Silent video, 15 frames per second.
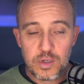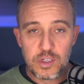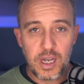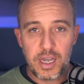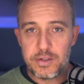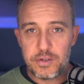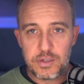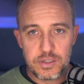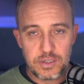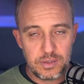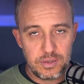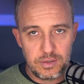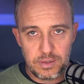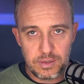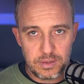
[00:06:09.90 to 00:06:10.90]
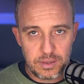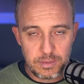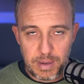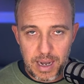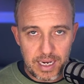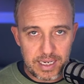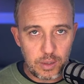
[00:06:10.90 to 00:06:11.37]
change to the
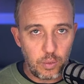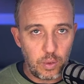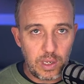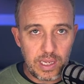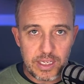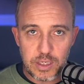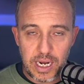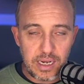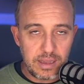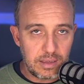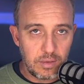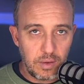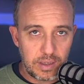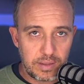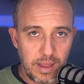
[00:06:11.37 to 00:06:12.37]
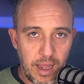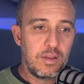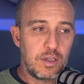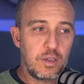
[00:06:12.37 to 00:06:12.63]
marketing or the leads, anything like that.